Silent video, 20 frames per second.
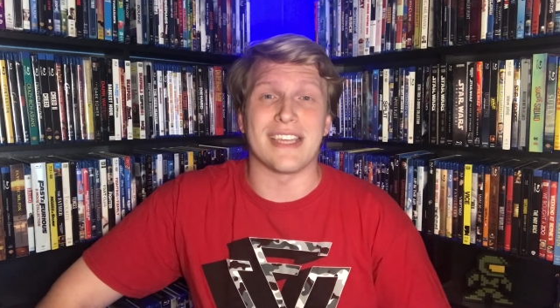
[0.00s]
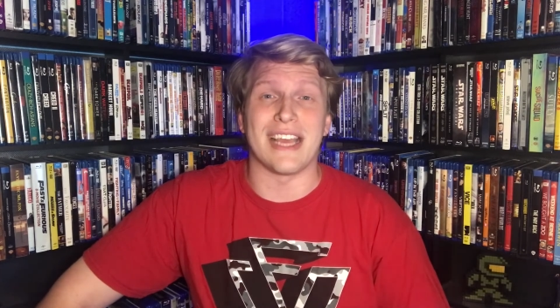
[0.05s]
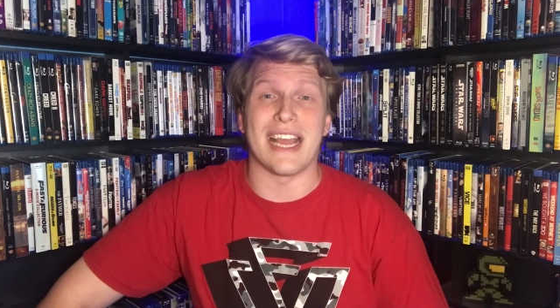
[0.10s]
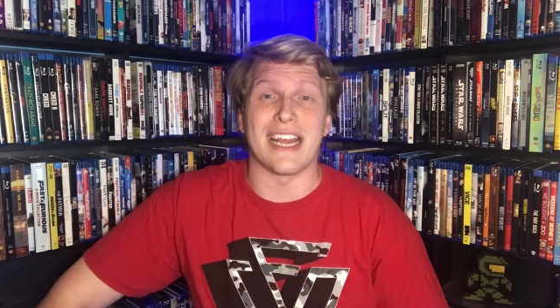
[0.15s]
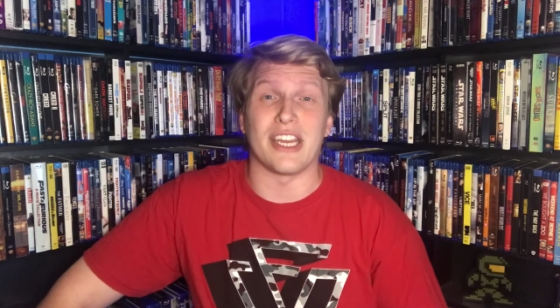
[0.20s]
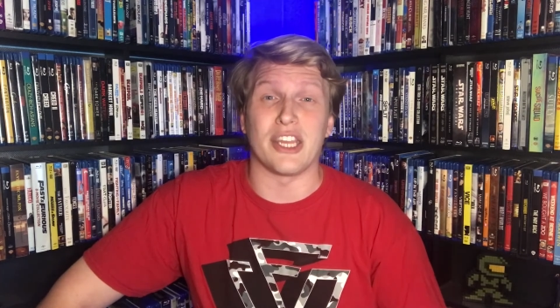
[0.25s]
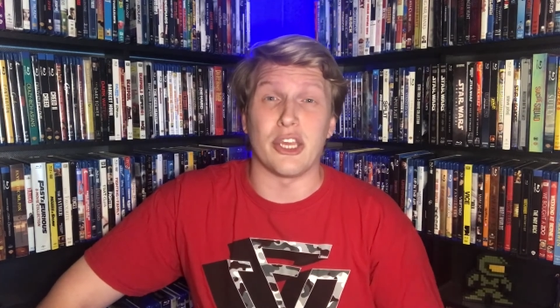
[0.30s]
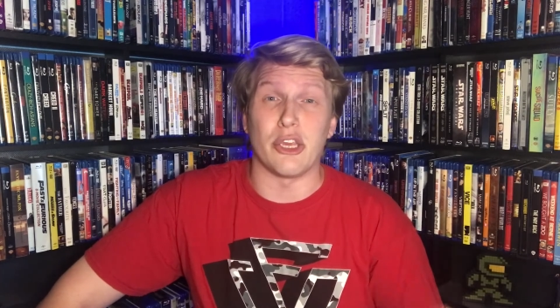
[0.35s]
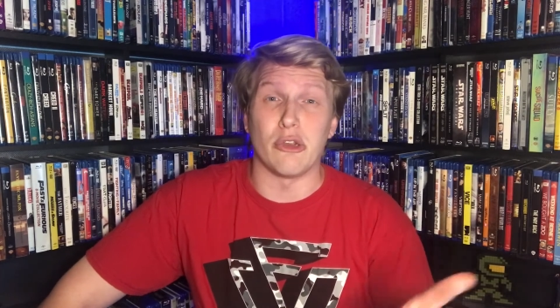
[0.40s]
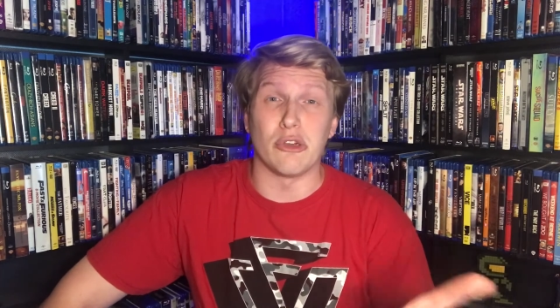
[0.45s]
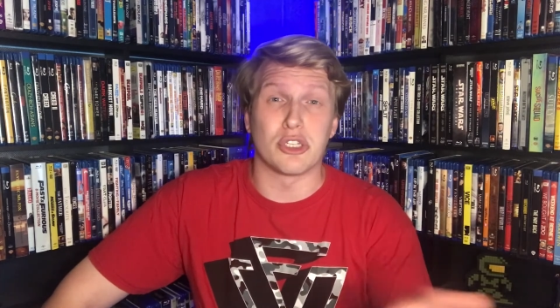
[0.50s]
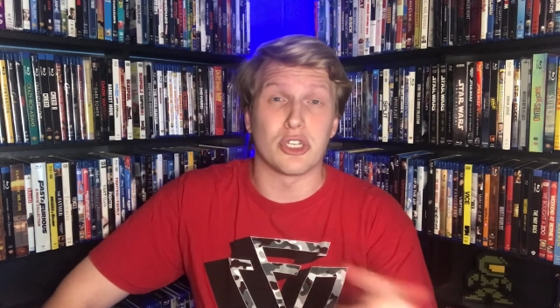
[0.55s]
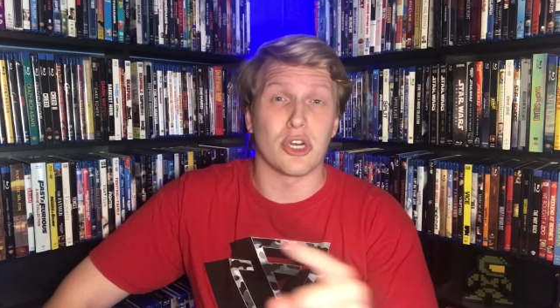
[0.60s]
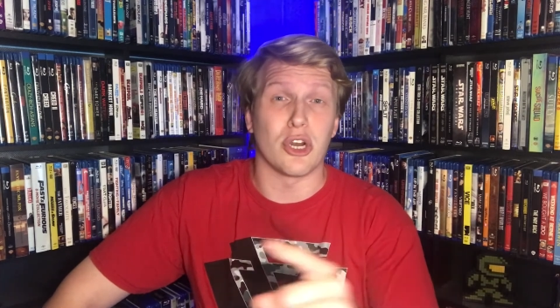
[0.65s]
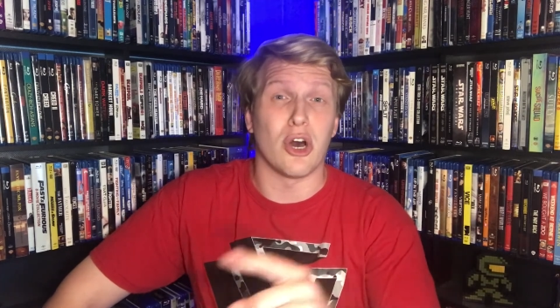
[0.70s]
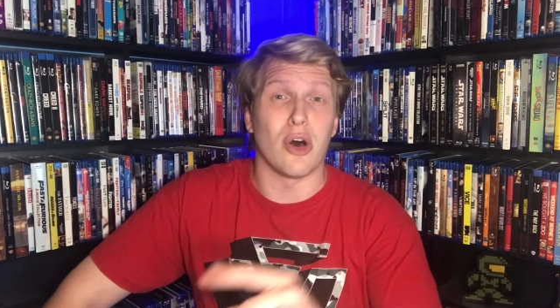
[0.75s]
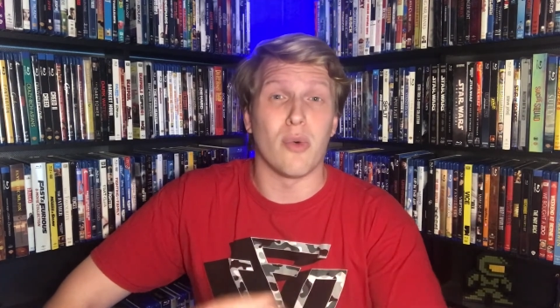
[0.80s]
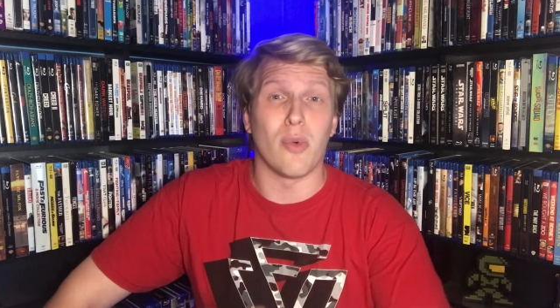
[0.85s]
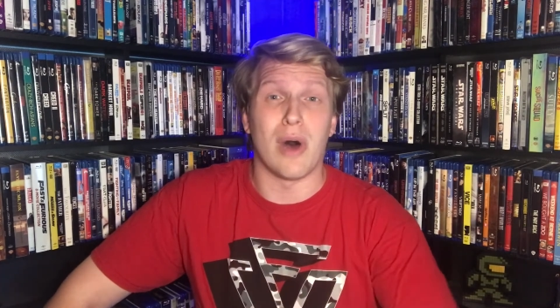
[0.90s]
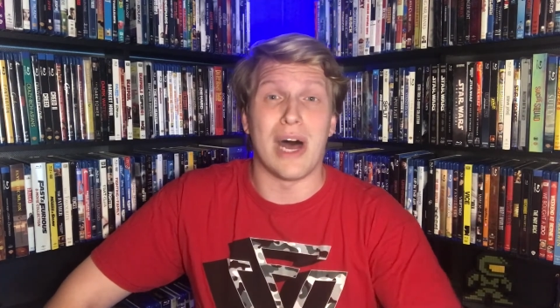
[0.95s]
that you
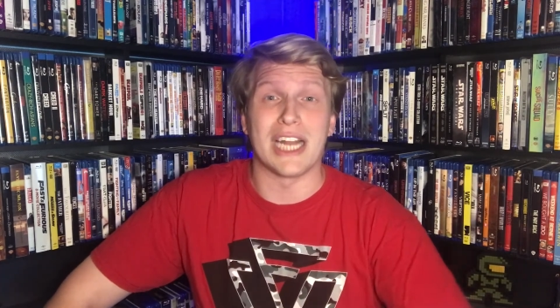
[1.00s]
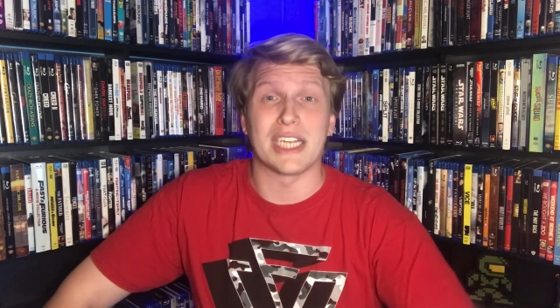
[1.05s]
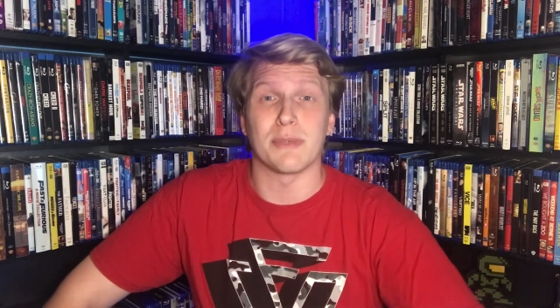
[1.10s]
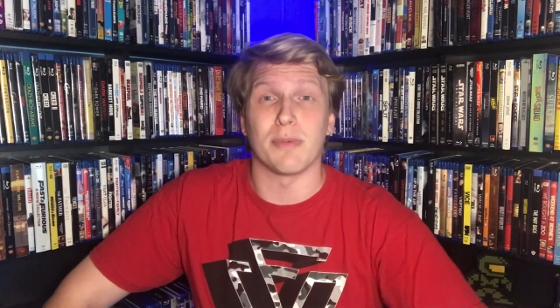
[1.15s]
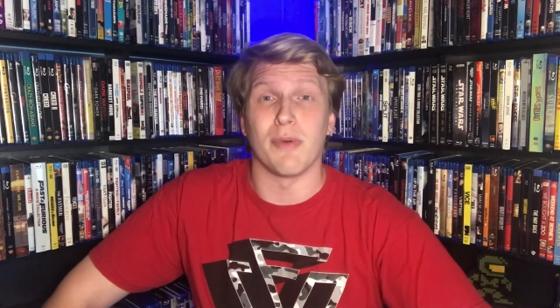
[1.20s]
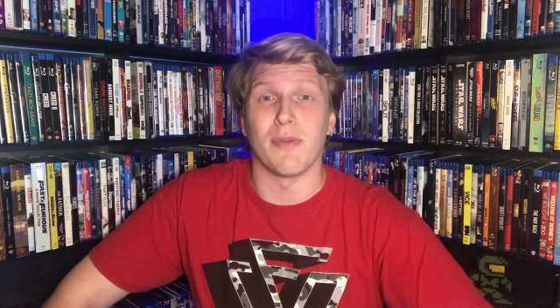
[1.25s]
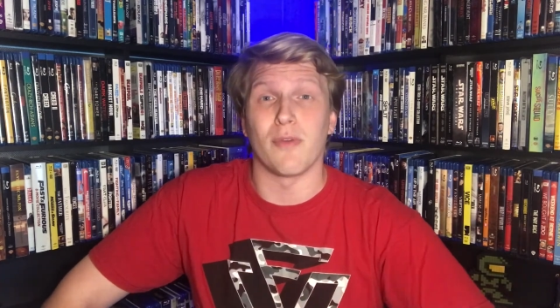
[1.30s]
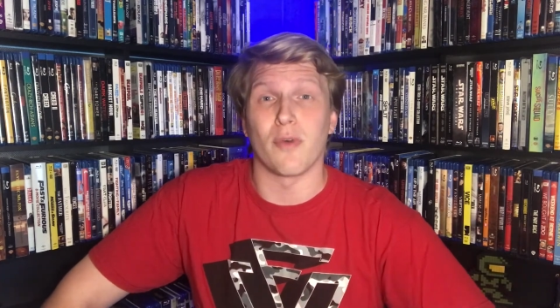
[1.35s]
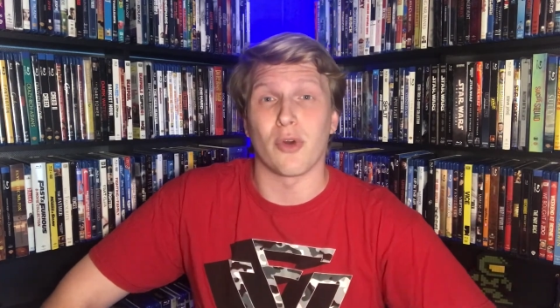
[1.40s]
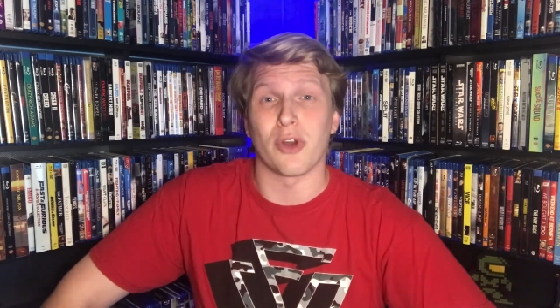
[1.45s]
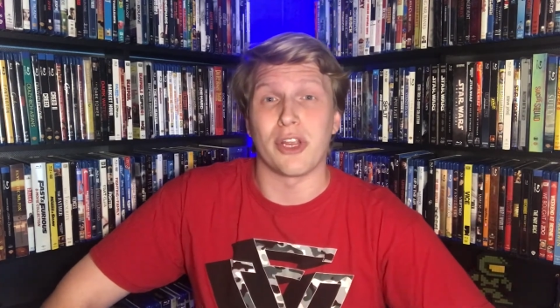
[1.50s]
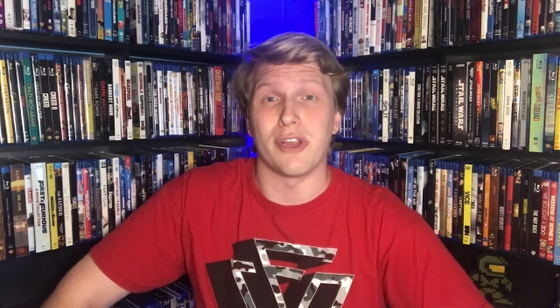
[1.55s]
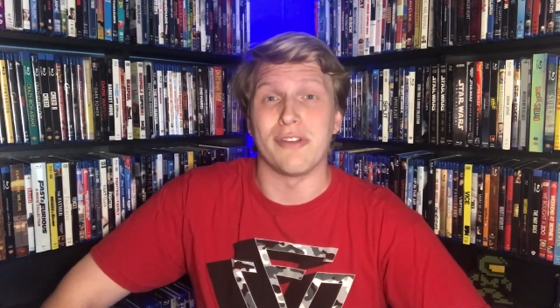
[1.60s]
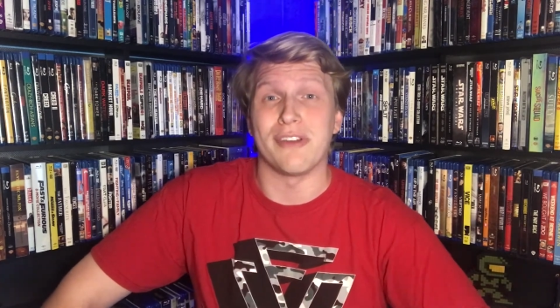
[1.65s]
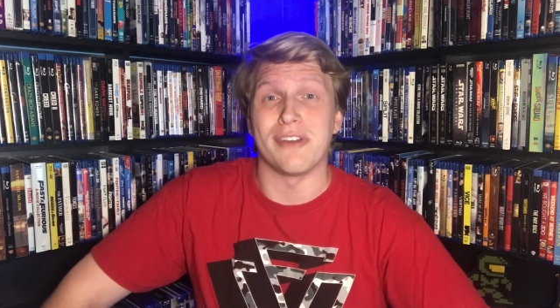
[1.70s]
should all watch before you